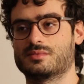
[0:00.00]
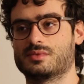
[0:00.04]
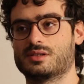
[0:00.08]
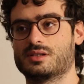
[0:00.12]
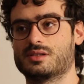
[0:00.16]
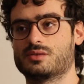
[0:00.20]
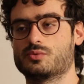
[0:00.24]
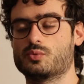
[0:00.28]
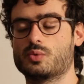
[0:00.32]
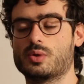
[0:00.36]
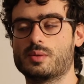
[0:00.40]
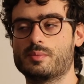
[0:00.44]

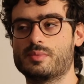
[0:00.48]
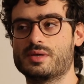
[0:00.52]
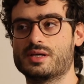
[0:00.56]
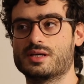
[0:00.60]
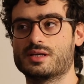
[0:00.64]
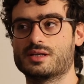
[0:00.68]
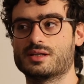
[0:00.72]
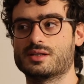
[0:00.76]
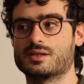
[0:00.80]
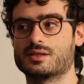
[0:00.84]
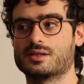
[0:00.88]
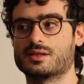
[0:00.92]
it will
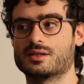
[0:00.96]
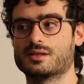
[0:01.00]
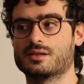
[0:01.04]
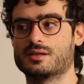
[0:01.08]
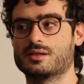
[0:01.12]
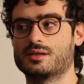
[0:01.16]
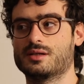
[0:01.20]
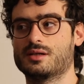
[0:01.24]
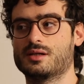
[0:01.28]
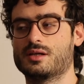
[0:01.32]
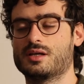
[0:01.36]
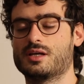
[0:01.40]

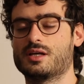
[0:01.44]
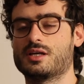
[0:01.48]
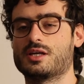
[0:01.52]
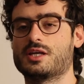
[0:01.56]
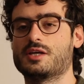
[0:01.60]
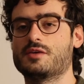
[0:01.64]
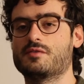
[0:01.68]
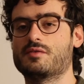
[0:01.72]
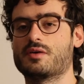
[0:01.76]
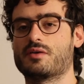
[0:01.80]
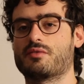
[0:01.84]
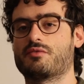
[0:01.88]
be
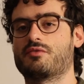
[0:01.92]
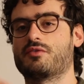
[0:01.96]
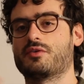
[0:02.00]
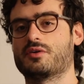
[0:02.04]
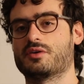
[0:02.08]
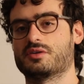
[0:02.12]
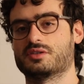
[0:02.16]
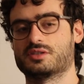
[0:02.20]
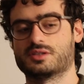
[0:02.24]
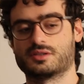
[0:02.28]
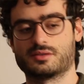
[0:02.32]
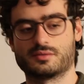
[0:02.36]
even
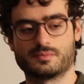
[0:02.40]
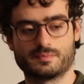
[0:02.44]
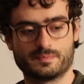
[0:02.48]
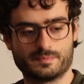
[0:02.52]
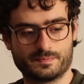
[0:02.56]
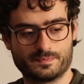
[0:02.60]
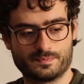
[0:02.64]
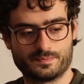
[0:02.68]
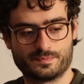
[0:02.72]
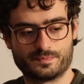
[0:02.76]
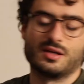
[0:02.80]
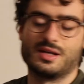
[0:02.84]
further.
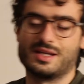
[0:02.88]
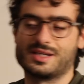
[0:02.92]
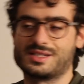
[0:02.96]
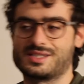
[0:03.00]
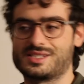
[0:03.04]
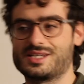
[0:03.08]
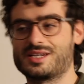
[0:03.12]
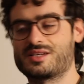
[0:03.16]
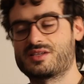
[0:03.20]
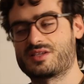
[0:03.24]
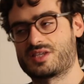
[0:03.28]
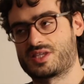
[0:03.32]
The
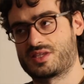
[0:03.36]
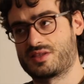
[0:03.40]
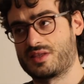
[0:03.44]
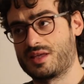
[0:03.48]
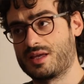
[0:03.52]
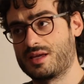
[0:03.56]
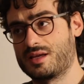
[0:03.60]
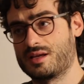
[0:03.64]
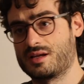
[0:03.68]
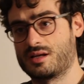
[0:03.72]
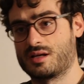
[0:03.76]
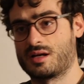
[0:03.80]
sixth
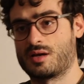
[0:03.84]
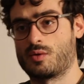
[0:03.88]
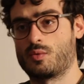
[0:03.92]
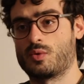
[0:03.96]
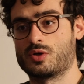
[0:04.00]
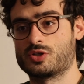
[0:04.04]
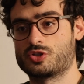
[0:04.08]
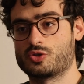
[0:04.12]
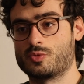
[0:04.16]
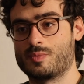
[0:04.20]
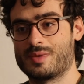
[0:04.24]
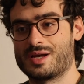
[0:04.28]
thing I
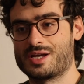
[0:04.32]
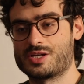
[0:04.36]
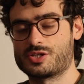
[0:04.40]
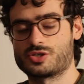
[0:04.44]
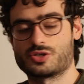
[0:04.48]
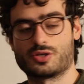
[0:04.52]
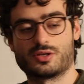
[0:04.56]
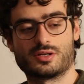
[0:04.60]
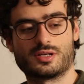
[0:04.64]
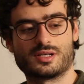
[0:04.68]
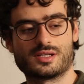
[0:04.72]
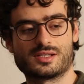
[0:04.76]
want to
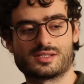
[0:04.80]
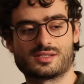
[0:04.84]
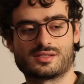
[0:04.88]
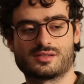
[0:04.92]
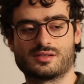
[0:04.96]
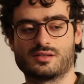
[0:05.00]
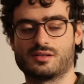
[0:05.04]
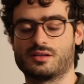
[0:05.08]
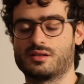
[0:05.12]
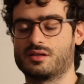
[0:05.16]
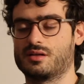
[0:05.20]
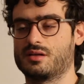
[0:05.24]
mention is
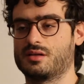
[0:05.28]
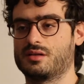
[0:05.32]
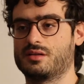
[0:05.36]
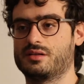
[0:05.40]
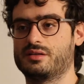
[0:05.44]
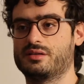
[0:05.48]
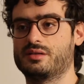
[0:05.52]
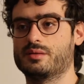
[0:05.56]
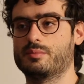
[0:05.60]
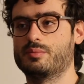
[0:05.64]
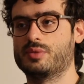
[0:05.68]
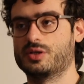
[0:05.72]

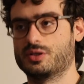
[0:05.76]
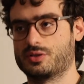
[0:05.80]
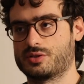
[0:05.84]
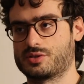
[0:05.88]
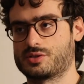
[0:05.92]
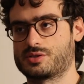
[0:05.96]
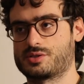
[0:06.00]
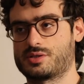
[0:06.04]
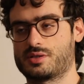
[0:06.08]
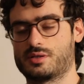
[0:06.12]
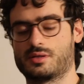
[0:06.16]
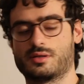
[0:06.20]
the
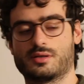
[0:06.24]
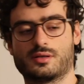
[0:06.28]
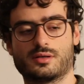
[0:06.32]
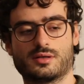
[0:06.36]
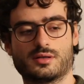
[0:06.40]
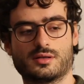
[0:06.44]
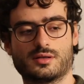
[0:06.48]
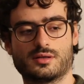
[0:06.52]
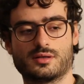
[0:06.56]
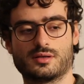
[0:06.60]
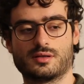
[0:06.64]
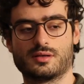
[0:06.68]
burst.
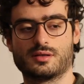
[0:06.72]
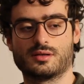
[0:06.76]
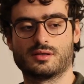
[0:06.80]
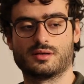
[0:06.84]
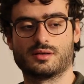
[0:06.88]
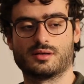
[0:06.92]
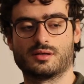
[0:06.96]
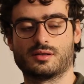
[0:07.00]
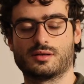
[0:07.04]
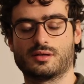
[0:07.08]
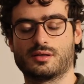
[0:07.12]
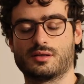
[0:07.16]

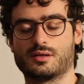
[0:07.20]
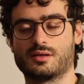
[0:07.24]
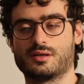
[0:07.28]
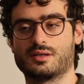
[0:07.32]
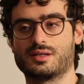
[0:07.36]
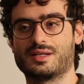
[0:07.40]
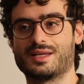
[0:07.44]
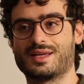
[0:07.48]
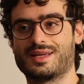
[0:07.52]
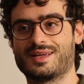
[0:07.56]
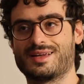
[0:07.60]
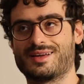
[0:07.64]

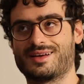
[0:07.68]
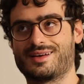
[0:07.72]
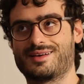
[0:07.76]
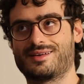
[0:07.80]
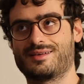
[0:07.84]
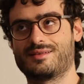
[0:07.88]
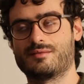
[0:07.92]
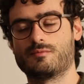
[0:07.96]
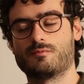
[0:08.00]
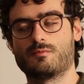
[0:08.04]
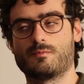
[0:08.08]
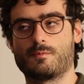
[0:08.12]
The
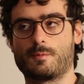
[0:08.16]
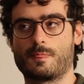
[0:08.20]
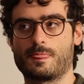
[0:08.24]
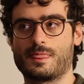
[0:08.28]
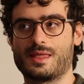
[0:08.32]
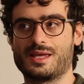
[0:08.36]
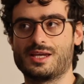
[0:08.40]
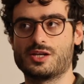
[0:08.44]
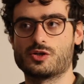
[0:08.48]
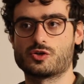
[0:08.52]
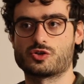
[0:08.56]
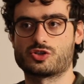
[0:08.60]

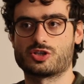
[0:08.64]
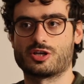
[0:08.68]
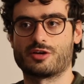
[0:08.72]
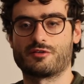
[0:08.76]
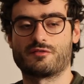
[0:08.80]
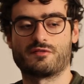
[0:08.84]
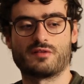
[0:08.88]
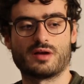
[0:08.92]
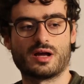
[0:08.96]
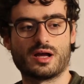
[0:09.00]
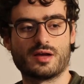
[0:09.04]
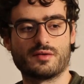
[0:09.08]
EOS
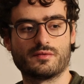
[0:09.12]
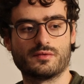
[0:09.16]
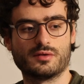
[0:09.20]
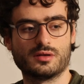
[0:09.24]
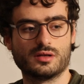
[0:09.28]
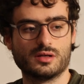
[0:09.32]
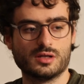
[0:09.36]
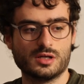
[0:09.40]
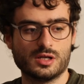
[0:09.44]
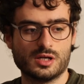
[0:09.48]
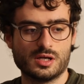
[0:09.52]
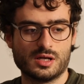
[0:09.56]

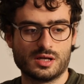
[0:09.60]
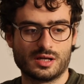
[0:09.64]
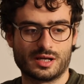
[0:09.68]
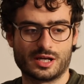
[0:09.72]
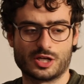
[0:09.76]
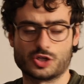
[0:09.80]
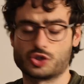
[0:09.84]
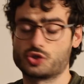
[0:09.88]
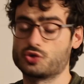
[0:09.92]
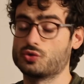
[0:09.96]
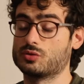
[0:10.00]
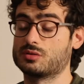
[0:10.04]
R5
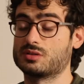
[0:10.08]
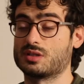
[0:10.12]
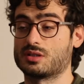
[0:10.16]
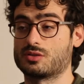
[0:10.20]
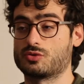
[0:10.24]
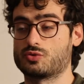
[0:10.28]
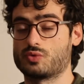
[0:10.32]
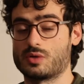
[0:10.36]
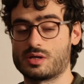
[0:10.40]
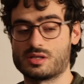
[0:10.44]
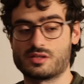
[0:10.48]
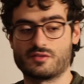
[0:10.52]
can shoot
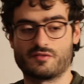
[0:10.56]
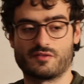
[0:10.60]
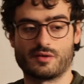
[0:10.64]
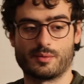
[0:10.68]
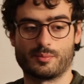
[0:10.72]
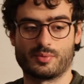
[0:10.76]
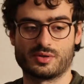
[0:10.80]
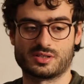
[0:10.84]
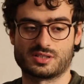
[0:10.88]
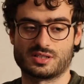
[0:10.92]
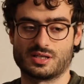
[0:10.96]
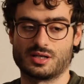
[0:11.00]
at 20
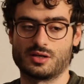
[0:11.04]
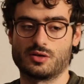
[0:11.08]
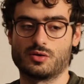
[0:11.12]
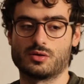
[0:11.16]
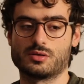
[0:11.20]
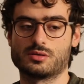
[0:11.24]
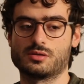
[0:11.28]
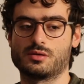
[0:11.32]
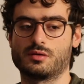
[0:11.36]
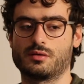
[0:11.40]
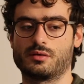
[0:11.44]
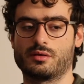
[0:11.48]
frames per
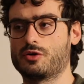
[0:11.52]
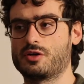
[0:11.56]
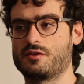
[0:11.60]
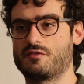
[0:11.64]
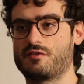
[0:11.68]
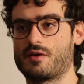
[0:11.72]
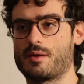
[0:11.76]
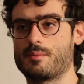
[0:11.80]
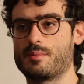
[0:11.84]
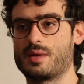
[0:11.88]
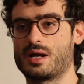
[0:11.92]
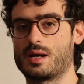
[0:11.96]
second,
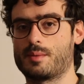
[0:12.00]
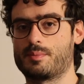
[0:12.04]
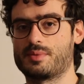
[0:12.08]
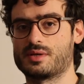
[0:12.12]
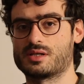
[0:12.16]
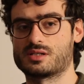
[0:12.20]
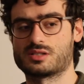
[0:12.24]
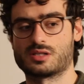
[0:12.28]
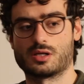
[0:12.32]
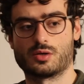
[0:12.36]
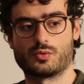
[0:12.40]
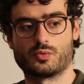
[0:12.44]
45
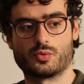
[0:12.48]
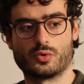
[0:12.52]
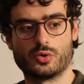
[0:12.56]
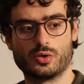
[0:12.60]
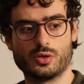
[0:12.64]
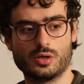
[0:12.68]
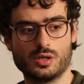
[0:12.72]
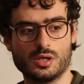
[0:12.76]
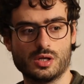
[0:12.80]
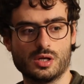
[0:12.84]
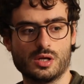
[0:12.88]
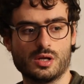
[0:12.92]
megapixel
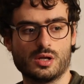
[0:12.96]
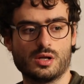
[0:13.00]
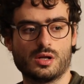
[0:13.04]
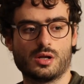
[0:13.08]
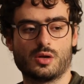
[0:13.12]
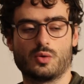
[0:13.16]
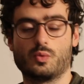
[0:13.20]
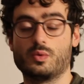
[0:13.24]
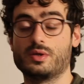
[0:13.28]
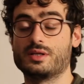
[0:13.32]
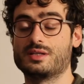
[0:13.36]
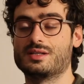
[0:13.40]
RAW
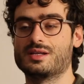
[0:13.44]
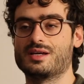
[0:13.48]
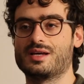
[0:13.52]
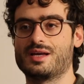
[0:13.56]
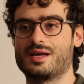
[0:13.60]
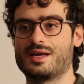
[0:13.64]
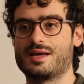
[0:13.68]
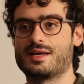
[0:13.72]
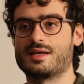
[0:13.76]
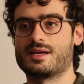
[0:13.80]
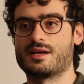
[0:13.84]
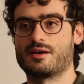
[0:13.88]
with
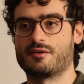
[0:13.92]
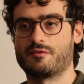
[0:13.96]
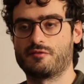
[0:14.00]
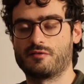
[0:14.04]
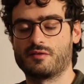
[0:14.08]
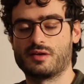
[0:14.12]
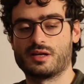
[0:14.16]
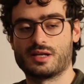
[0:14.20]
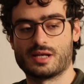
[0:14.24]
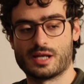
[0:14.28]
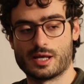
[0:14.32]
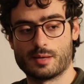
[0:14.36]

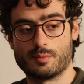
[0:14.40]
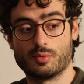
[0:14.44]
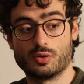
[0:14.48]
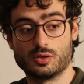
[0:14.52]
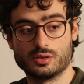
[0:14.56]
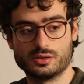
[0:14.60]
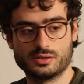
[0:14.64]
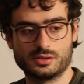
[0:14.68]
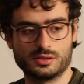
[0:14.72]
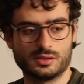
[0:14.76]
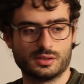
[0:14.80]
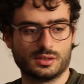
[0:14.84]
AF
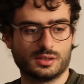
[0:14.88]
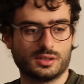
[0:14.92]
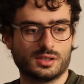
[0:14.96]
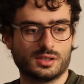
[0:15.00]
enabled,